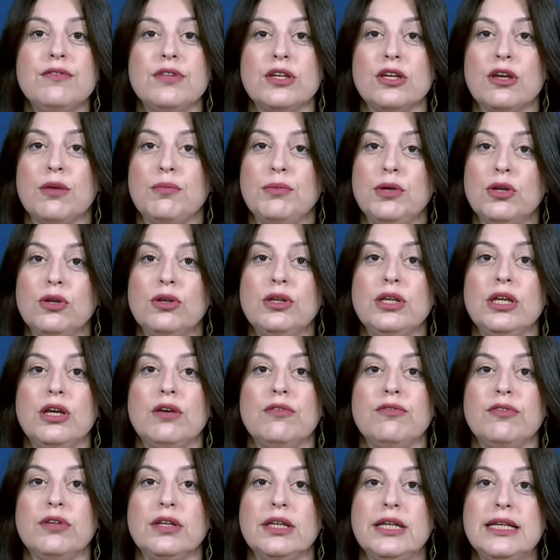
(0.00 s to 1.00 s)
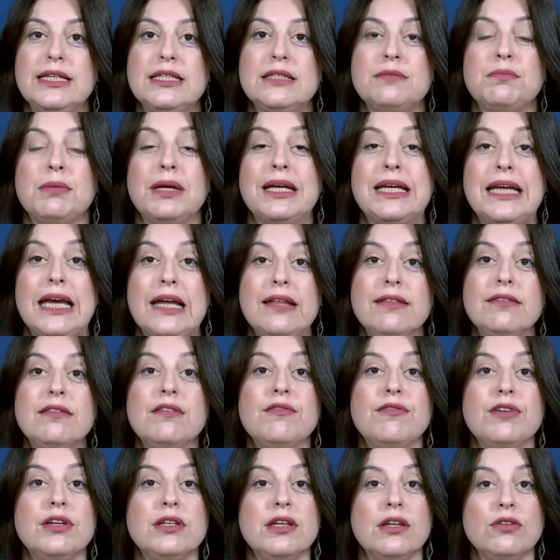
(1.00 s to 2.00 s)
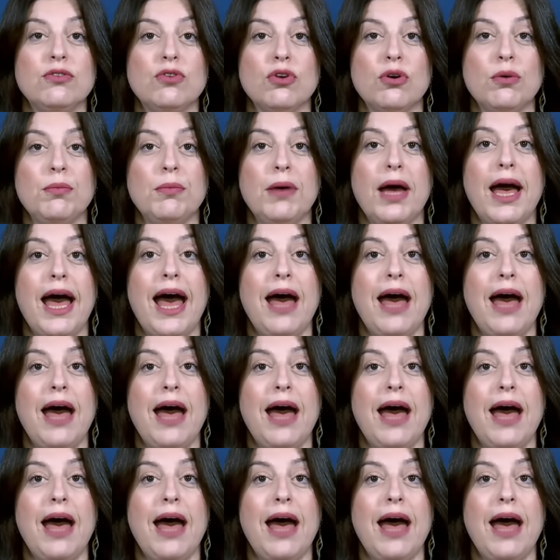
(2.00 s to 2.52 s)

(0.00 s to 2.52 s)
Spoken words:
the community of Eli's Magen David Adom